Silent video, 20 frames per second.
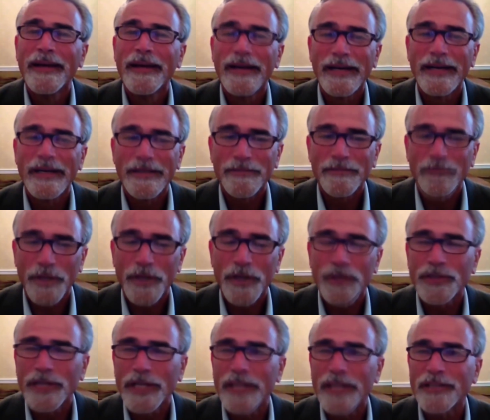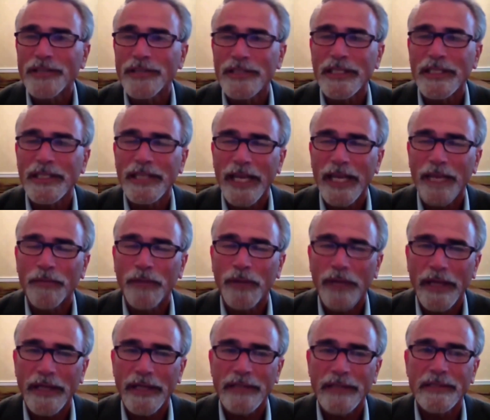There are changes that take
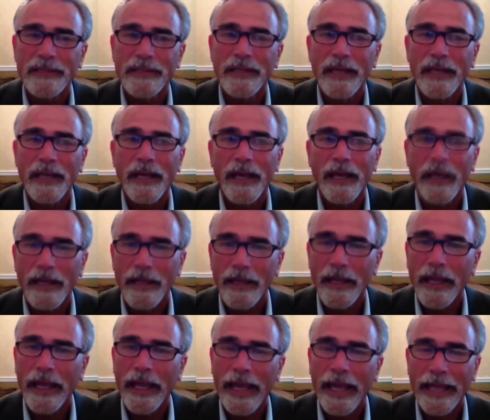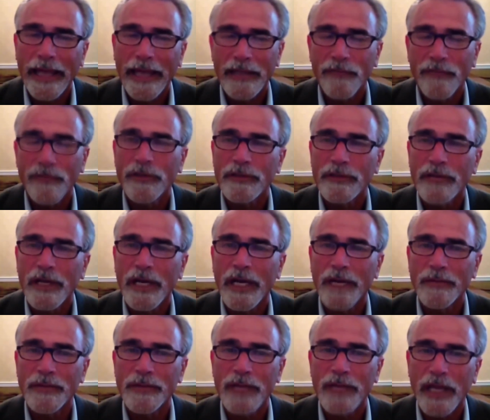place at different
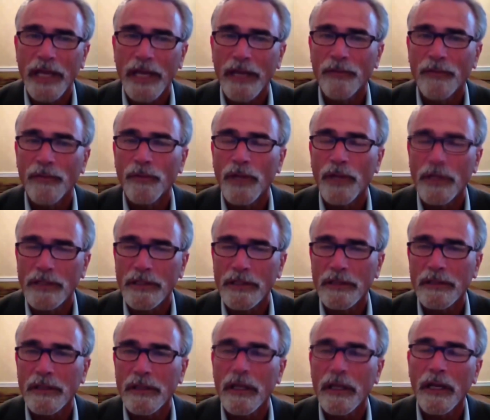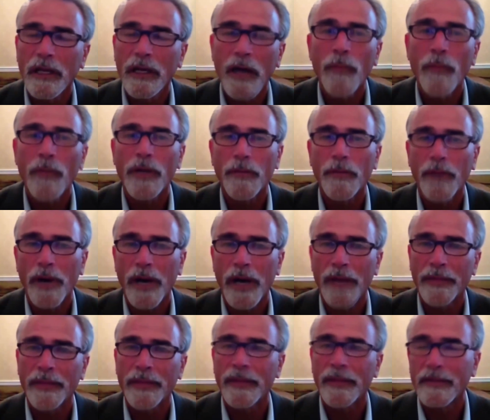times, and it's incumbent
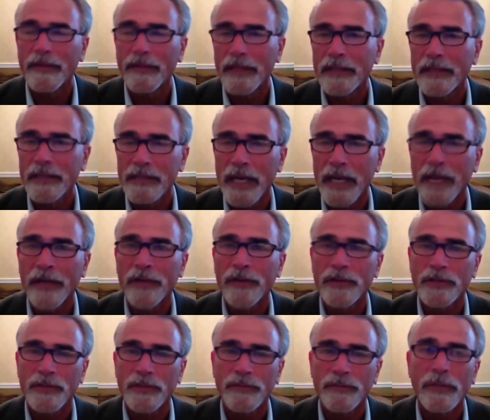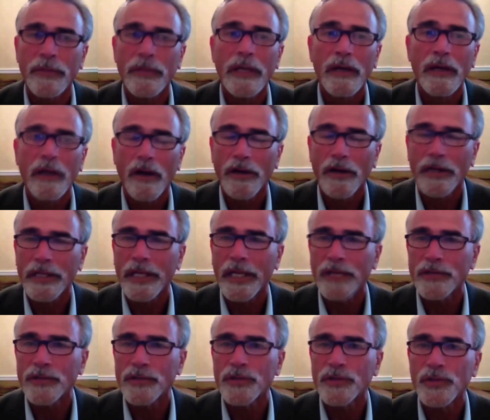upon the designers and
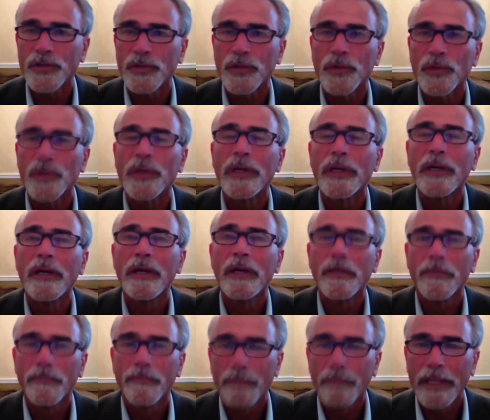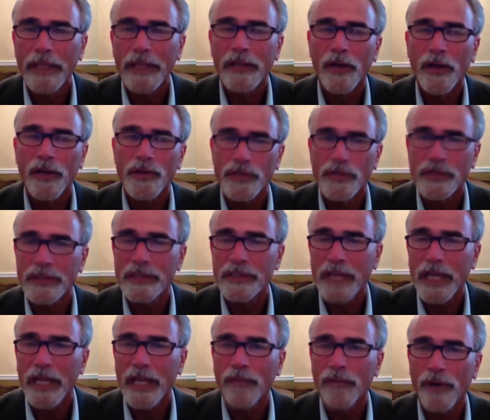architects to meet those and
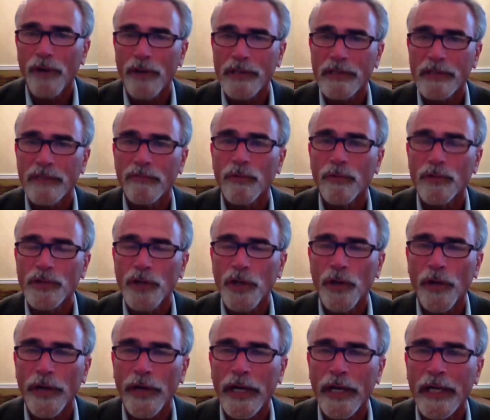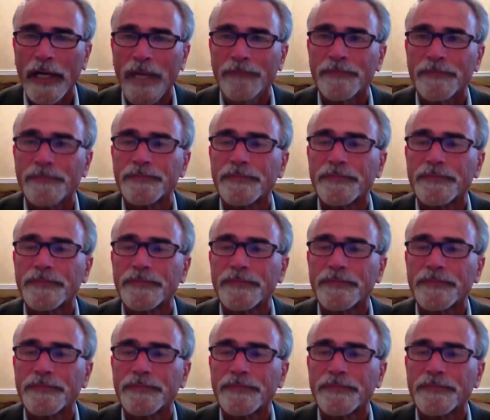stay abreast of what's going on.